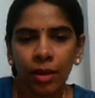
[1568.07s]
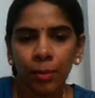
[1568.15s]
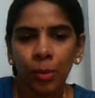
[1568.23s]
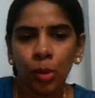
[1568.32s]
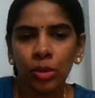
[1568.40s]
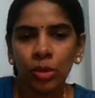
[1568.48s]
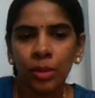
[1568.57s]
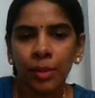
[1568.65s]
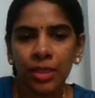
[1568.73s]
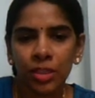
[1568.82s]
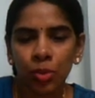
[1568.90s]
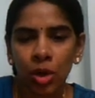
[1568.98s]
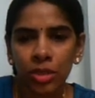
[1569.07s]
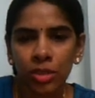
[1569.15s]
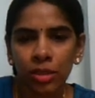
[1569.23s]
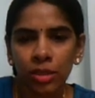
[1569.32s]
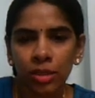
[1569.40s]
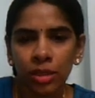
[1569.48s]
Pour the muddy
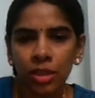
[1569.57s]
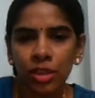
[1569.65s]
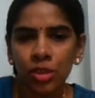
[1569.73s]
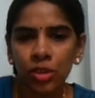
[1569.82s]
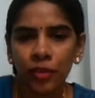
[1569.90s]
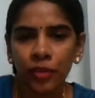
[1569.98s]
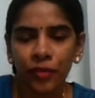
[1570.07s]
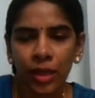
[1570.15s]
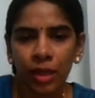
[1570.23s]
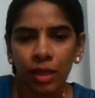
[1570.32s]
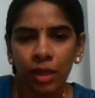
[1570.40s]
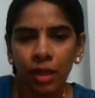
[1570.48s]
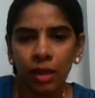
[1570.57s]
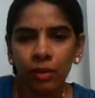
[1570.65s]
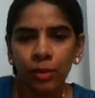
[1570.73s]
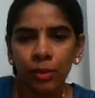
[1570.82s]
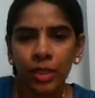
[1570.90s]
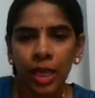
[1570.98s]
water into the funnel
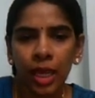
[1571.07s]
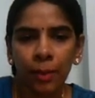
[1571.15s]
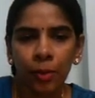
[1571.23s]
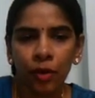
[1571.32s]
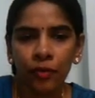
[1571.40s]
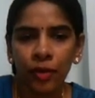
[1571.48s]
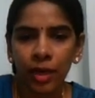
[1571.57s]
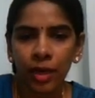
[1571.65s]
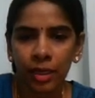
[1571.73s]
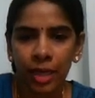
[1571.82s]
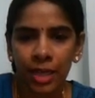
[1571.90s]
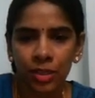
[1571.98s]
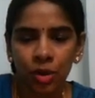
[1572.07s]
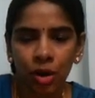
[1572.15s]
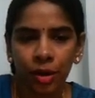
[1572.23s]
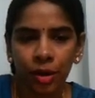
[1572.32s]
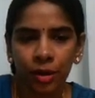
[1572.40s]
with the help of a glass rod.